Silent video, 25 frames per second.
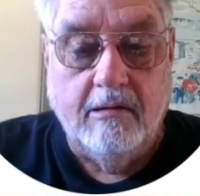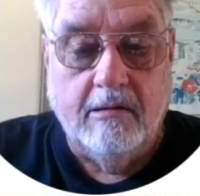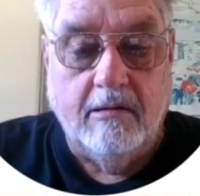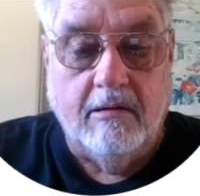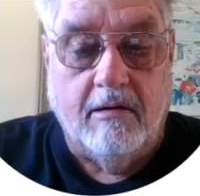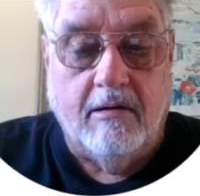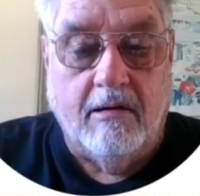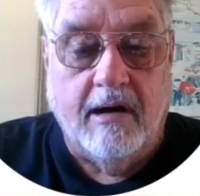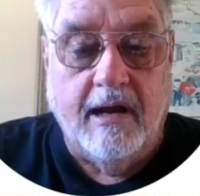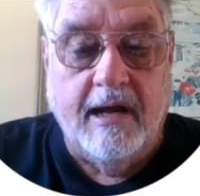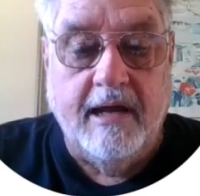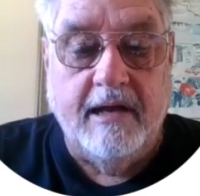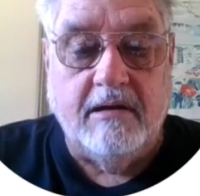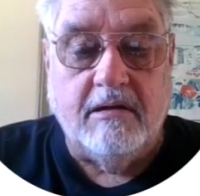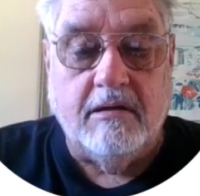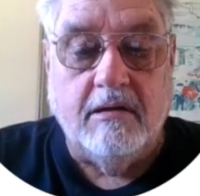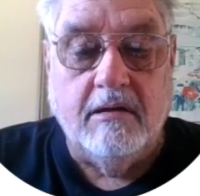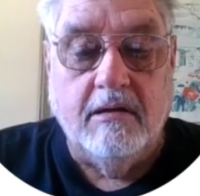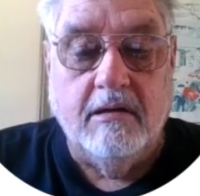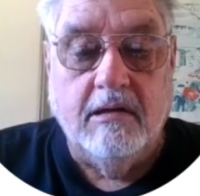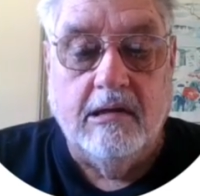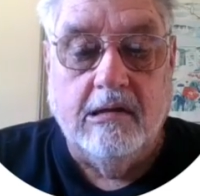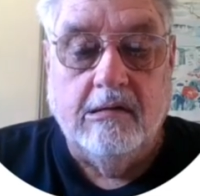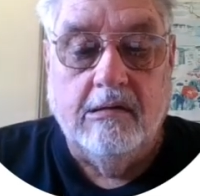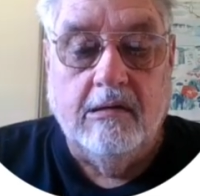All right.
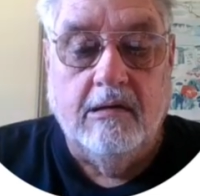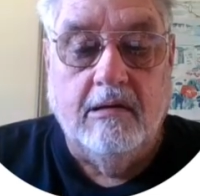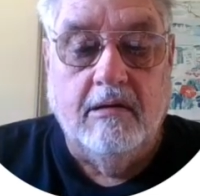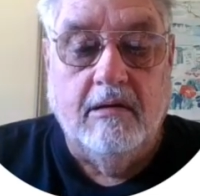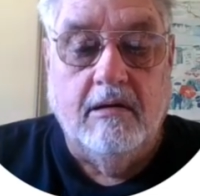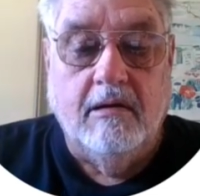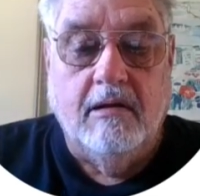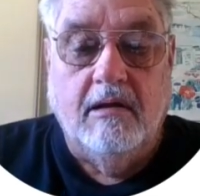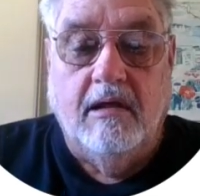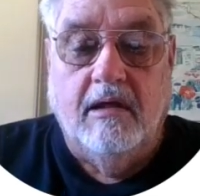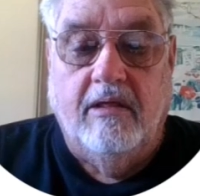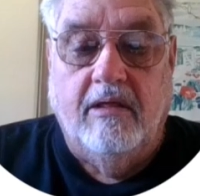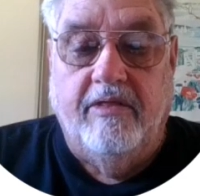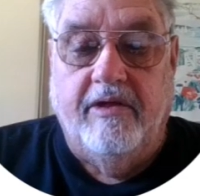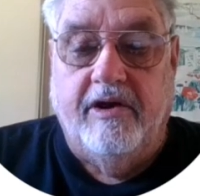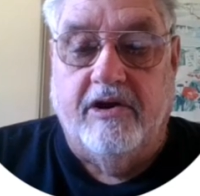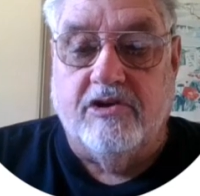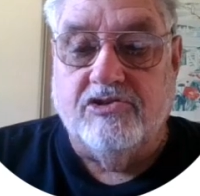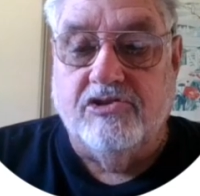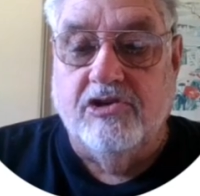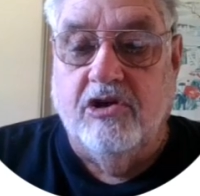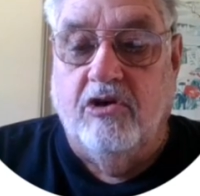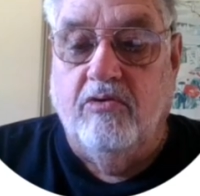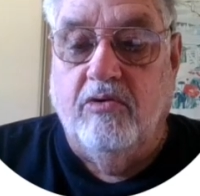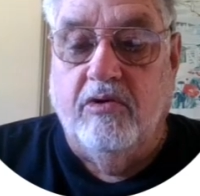There's
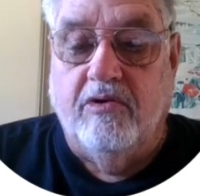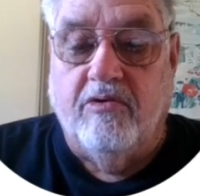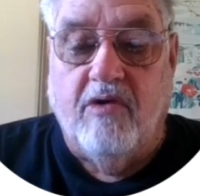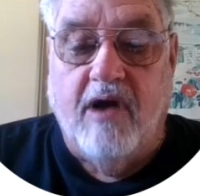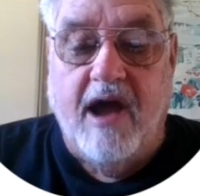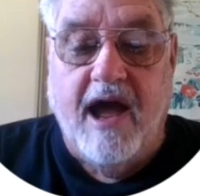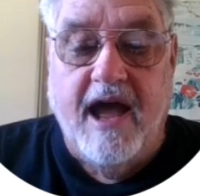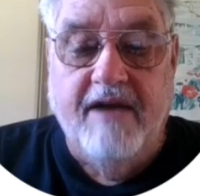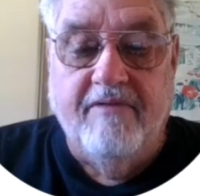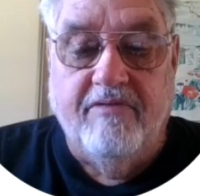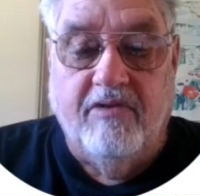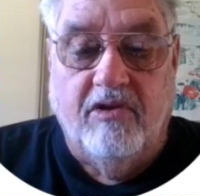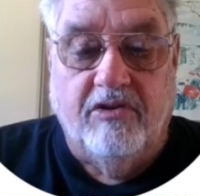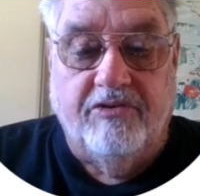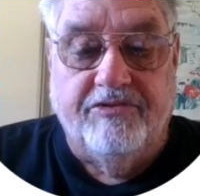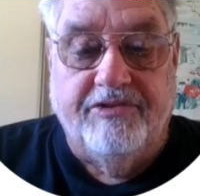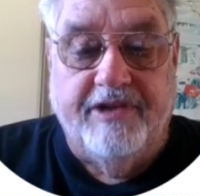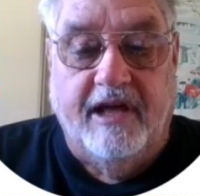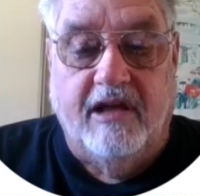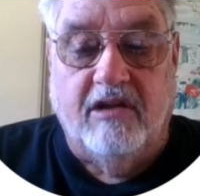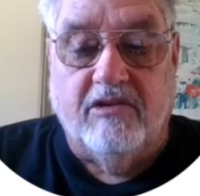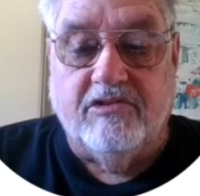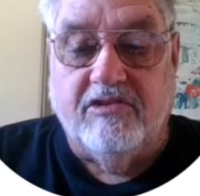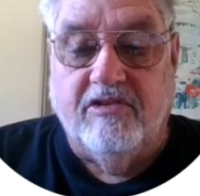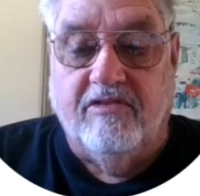no arrival
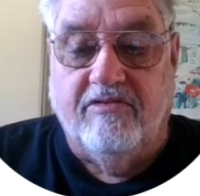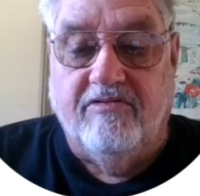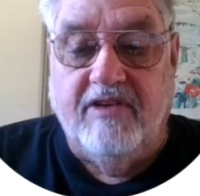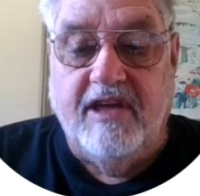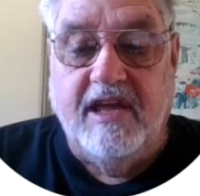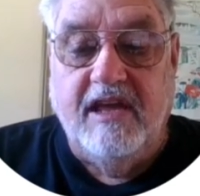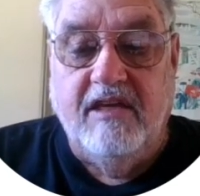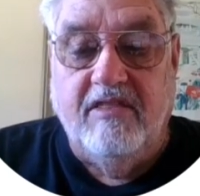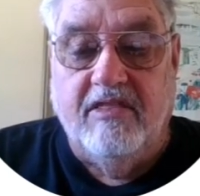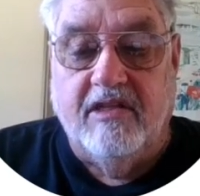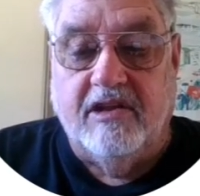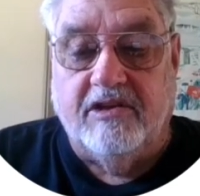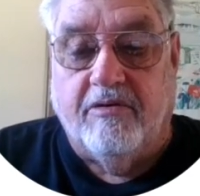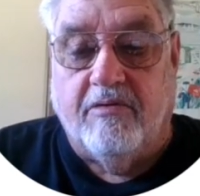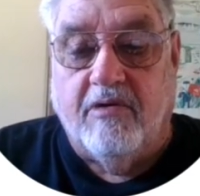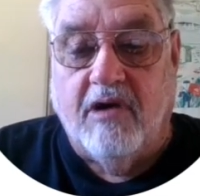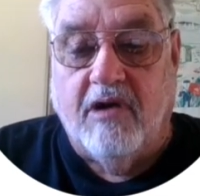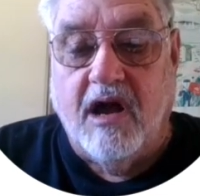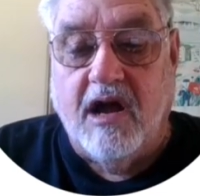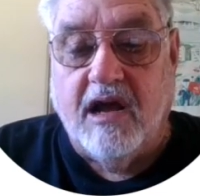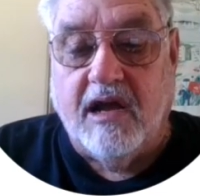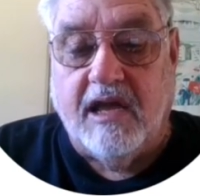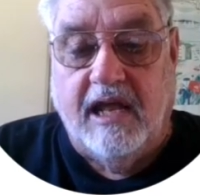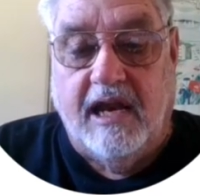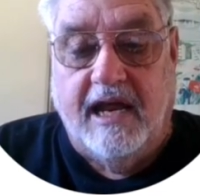delta V that the
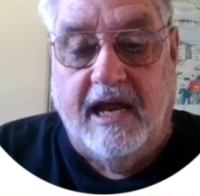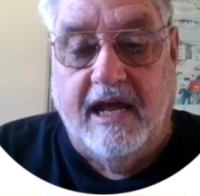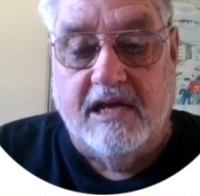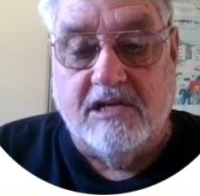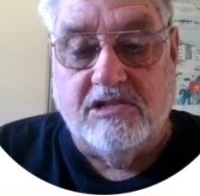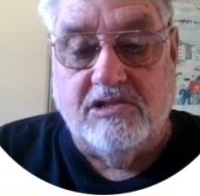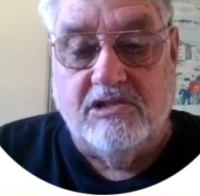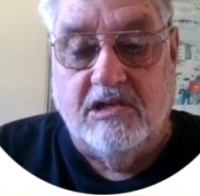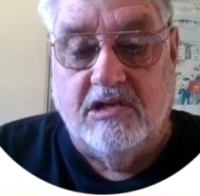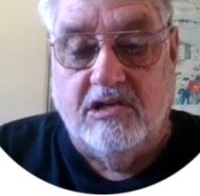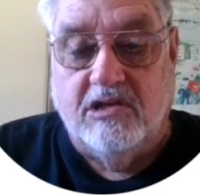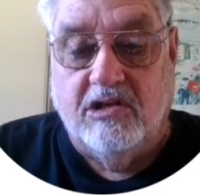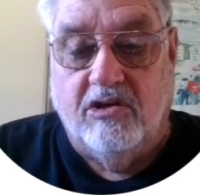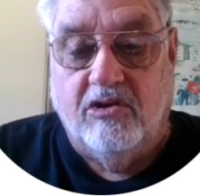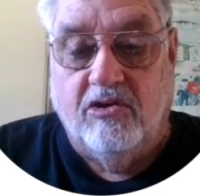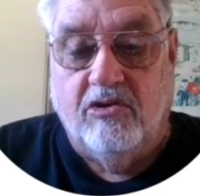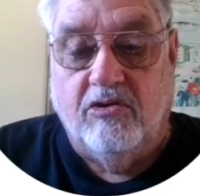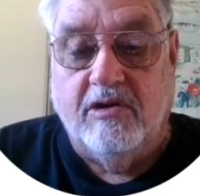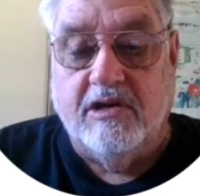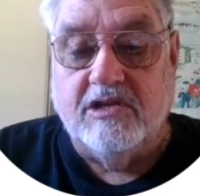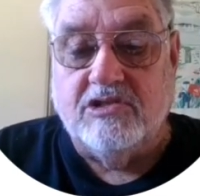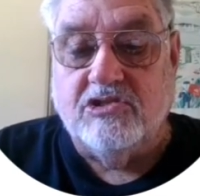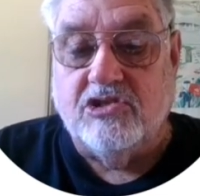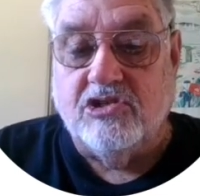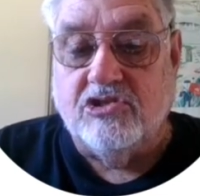rocket has to do.
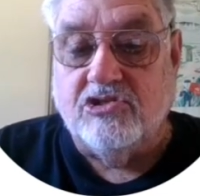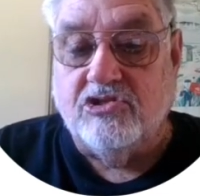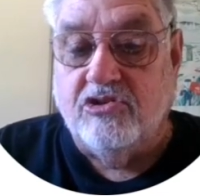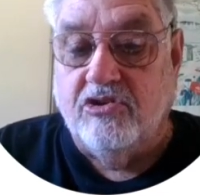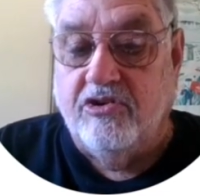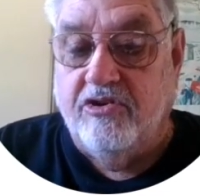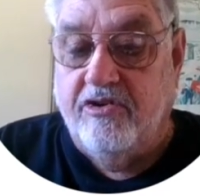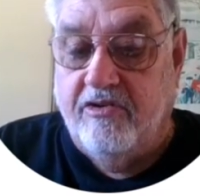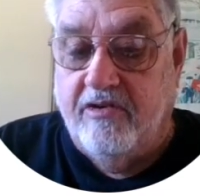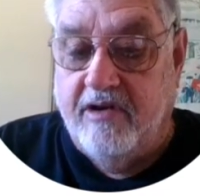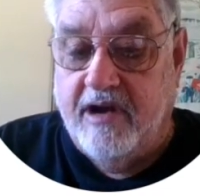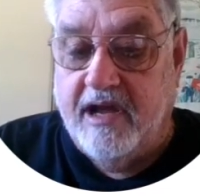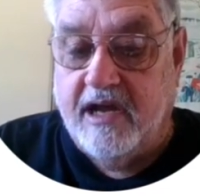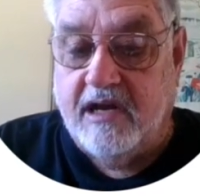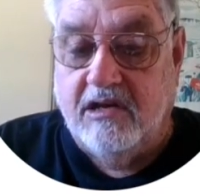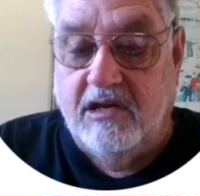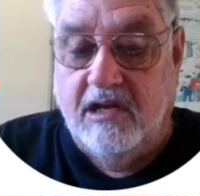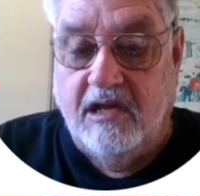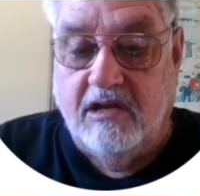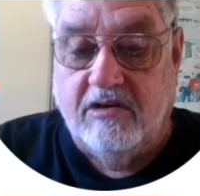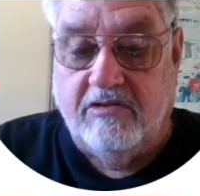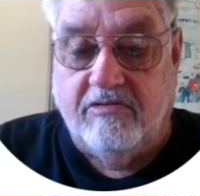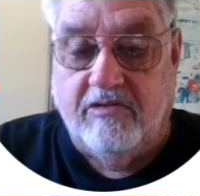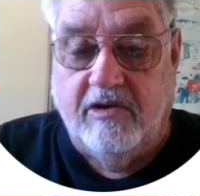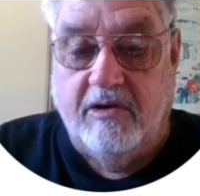It's just a direct
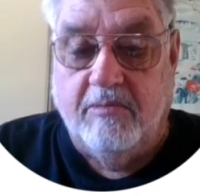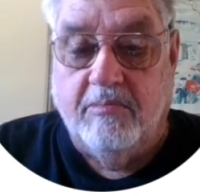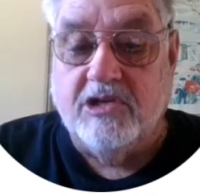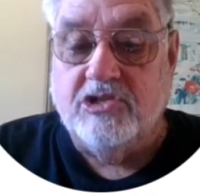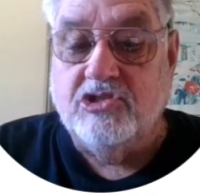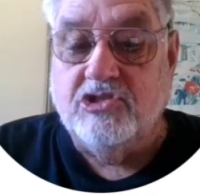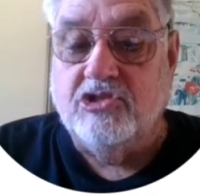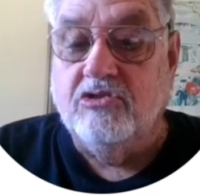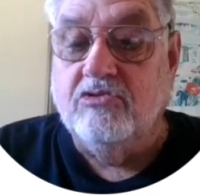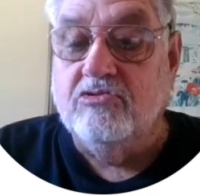entry, but you